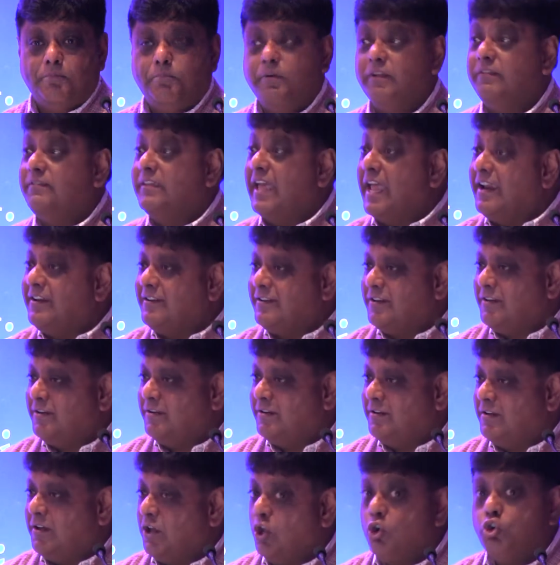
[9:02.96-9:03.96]

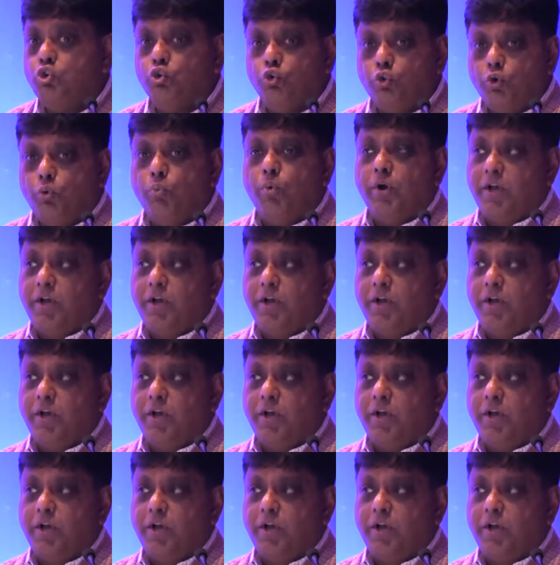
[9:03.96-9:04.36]
presented to the